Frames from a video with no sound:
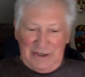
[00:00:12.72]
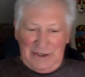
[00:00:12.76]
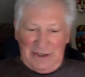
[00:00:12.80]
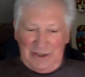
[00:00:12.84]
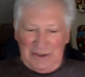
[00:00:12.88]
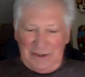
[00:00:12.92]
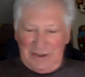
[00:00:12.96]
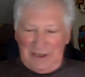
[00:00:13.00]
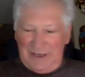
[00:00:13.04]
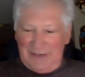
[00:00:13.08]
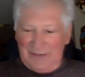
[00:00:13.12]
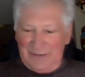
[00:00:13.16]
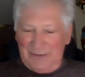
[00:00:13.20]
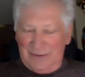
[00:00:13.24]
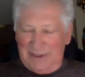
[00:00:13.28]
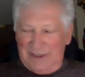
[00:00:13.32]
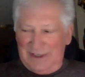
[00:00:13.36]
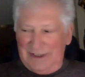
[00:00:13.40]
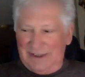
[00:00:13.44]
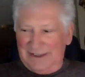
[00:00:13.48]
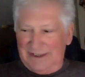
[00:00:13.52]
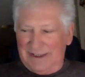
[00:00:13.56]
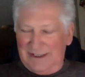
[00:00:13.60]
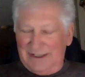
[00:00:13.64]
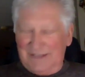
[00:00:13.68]
All right,
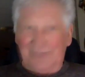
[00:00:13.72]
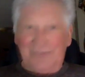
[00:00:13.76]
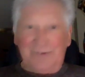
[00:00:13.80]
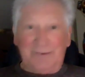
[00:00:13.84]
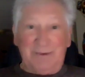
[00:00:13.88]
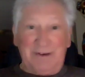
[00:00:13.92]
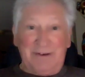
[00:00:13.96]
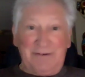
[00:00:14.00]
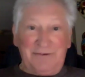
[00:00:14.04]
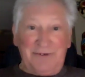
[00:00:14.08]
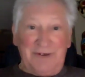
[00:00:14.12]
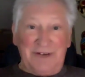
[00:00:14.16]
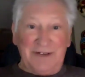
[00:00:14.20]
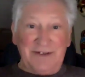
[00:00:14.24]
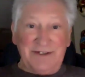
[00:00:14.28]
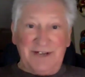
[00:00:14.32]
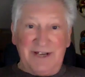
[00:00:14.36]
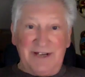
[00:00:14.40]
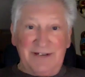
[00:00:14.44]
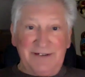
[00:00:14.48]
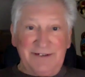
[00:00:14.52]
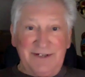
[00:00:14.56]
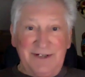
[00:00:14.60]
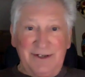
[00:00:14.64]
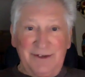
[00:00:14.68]
well, uh, for my friends
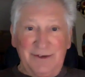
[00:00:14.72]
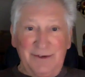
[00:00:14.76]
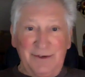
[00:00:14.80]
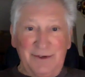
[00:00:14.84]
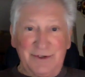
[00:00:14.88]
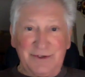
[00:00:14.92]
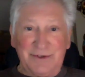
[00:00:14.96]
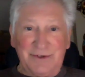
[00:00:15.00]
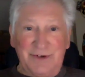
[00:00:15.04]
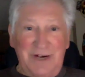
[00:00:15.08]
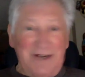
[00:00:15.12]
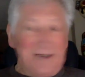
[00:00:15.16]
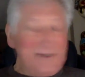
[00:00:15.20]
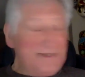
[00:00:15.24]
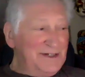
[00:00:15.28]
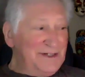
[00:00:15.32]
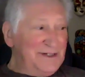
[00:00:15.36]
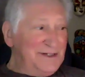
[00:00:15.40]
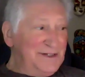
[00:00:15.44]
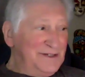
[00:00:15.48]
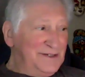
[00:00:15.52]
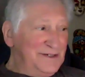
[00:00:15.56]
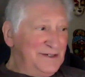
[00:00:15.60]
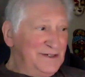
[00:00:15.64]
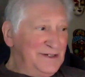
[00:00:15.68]
out there who are trying
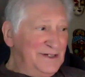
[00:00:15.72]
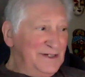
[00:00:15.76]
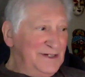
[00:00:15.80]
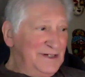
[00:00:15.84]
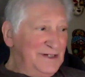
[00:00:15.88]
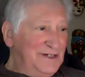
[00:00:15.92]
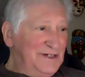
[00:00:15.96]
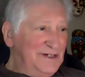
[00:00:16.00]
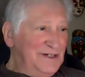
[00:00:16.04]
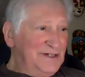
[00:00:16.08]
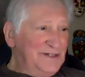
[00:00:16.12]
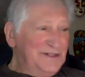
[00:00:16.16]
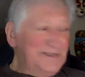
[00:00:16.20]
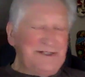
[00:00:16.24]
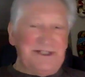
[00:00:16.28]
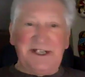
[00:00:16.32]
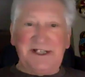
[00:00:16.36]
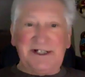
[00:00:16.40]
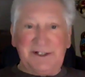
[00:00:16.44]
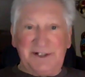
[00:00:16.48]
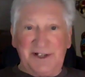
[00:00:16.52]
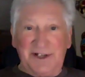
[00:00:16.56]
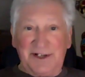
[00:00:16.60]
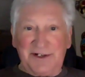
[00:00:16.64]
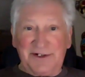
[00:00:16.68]
to
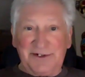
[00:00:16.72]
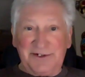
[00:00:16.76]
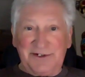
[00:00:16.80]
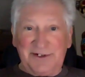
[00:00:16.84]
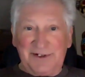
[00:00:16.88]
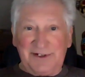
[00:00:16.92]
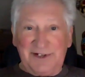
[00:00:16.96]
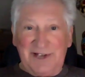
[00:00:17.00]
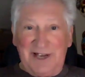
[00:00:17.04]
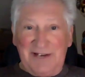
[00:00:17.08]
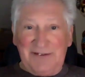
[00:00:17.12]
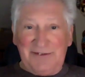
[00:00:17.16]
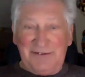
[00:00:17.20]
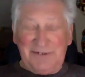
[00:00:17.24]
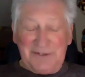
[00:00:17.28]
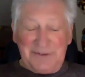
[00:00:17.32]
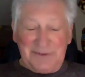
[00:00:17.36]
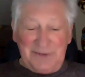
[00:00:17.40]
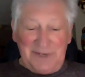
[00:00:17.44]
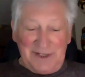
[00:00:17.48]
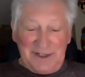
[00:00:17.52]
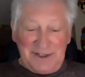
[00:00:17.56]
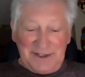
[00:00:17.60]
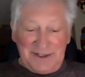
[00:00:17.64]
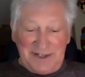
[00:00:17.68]
declutter their life as
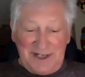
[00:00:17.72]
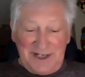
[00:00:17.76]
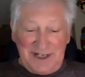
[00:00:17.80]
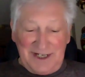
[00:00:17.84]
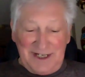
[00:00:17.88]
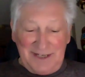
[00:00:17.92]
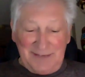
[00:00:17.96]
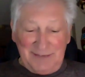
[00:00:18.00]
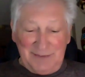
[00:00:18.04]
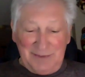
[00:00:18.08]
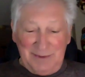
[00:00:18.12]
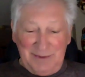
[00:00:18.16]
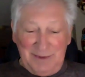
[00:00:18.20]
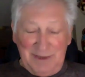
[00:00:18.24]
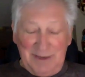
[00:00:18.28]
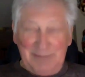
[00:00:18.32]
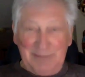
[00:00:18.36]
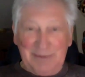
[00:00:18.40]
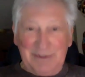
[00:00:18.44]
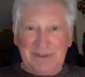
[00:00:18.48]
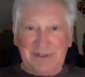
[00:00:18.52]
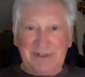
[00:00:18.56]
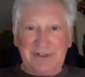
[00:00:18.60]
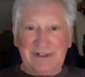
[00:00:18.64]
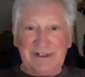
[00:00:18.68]
well as I am,
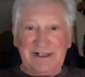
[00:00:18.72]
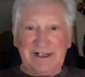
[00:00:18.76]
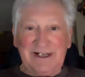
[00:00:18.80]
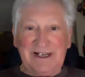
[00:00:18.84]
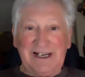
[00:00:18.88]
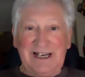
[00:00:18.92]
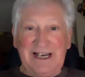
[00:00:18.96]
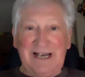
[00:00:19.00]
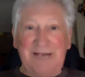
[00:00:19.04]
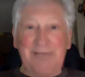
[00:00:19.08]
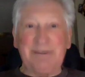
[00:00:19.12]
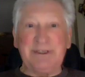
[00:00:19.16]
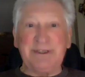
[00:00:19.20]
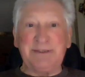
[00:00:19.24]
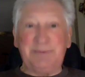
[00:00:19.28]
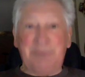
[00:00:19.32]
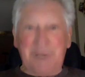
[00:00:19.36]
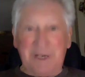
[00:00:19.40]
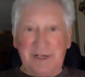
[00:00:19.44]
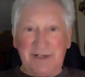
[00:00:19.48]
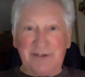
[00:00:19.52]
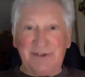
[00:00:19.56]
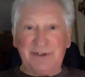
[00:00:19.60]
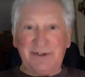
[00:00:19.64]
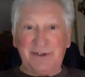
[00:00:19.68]
remember how much
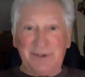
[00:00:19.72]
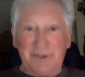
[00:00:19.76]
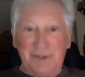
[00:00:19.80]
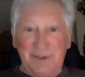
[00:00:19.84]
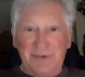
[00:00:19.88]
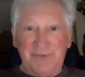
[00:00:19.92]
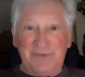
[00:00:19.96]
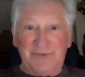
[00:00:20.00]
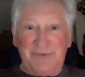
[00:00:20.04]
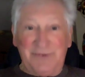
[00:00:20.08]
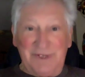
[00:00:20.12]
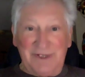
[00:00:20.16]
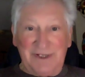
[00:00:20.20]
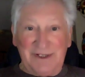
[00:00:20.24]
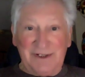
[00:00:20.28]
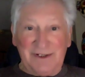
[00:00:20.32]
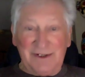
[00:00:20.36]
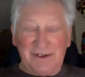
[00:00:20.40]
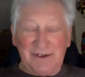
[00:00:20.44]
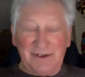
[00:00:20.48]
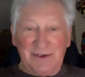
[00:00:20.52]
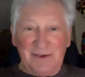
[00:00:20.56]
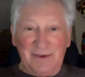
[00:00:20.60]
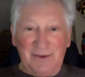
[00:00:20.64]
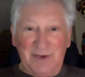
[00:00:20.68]
better you
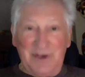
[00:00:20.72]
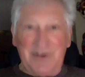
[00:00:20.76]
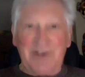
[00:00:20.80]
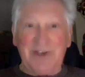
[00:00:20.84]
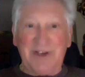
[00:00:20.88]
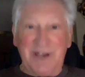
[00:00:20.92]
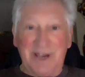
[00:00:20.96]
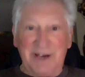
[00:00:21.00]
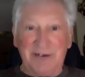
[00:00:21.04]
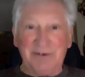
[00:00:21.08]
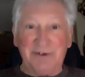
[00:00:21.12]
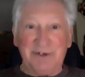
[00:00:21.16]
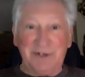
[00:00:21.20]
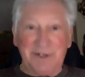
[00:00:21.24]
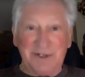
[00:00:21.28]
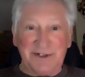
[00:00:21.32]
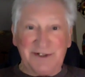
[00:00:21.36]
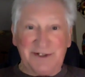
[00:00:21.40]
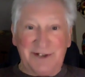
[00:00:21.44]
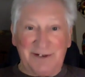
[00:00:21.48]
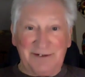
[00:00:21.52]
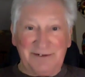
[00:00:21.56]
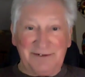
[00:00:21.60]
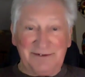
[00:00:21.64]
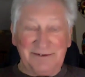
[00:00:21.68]
feel when you get rid of
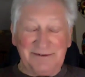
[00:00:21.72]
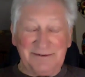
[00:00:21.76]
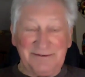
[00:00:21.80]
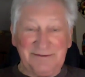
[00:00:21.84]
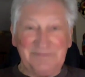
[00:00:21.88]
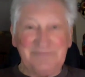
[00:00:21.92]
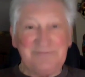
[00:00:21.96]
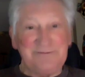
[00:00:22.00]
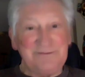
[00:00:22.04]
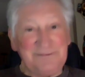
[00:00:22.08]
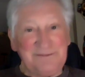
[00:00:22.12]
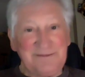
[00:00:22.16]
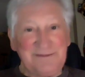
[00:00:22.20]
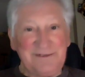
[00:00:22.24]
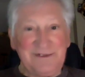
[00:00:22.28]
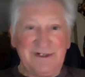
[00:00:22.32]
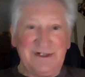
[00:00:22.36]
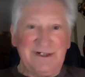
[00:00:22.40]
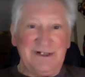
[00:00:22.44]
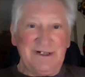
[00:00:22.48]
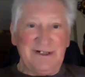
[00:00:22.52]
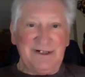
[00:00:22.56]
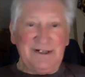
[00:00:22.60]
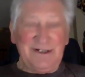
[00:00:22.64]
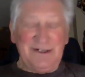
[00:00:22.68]
stuff.
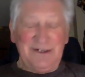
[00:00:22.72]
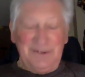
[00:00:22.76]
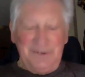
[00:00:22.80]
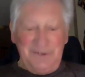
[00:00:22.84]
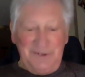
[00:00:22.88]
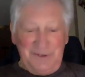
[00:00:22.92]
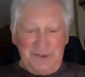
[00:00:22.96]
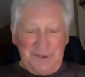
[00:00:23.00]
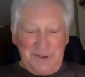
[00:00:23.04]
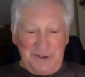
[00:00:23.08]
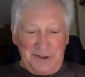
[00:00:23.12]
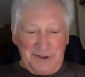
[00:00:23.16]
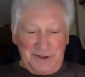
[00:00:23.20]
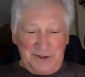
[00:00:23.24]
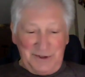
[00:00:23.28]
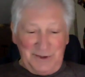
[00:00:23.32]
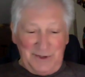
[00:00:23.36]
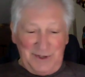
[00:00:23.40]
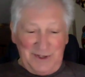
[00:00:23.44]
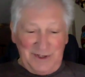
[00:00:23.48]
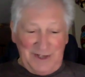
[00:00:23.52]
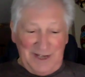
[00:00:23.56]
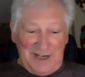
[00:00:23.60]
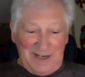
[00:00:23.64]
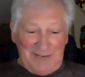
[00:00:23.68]
So just chew
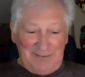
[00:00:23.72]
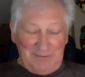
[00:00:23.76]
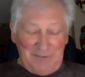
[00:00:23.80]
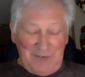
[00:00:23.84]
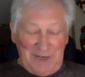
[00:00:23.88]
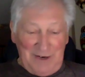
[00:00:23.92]
on that.